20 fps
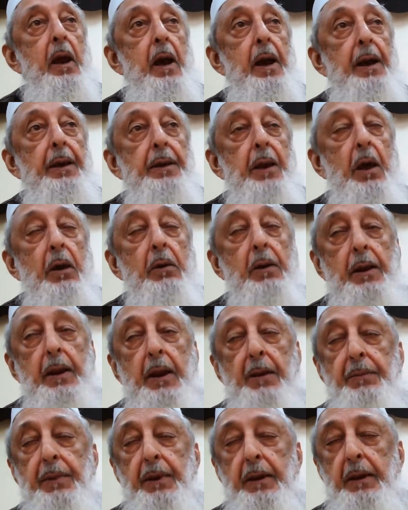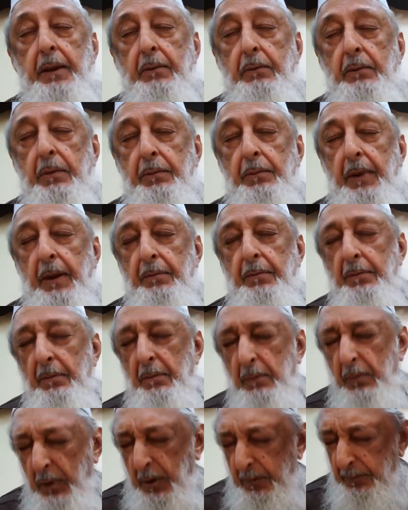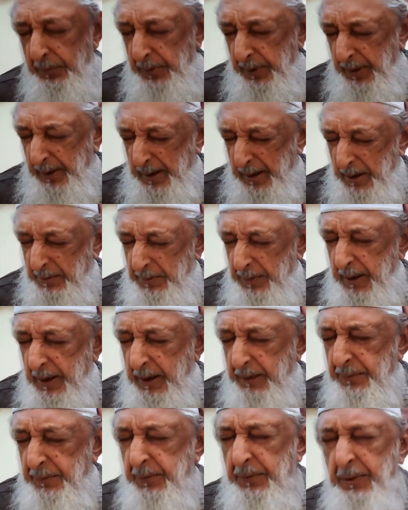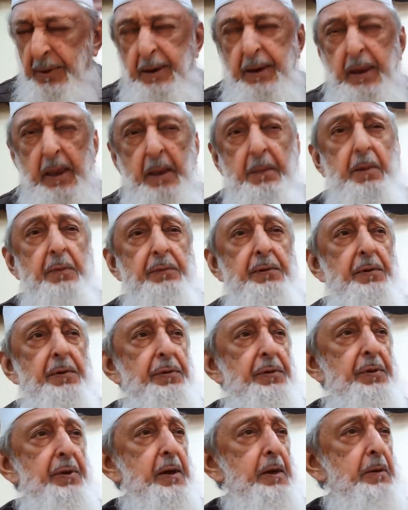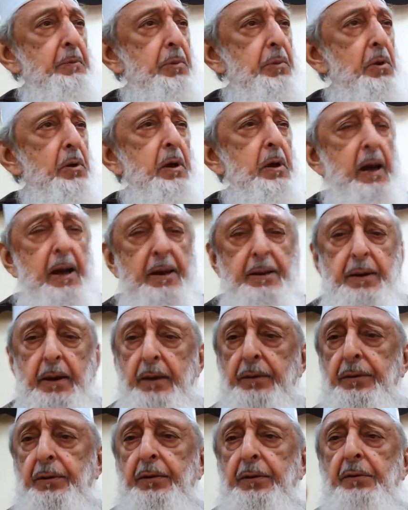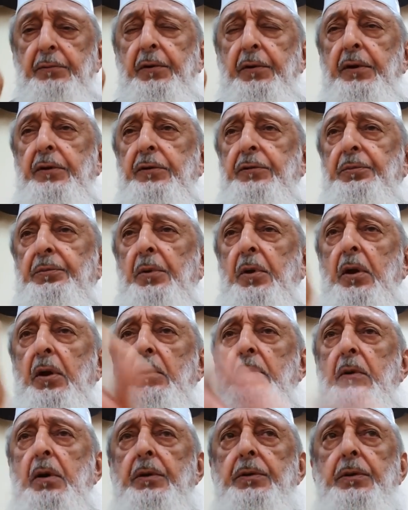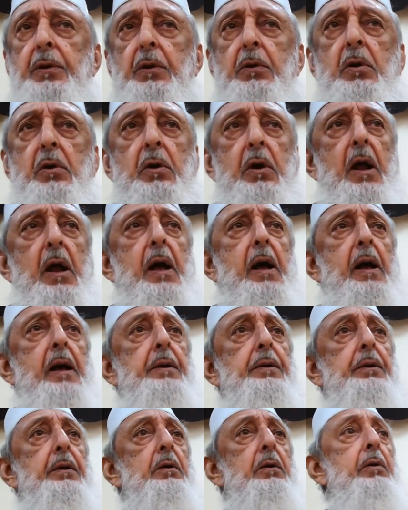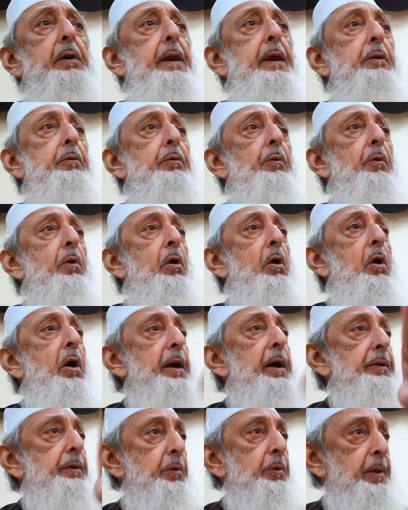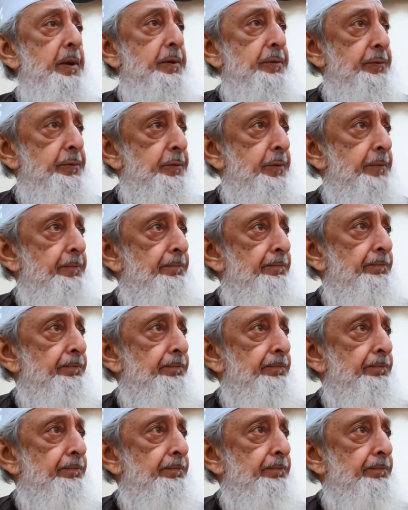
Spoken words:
And now let me give you the name of a third book, and this is a very small one: the Quran, the Great War, and the West.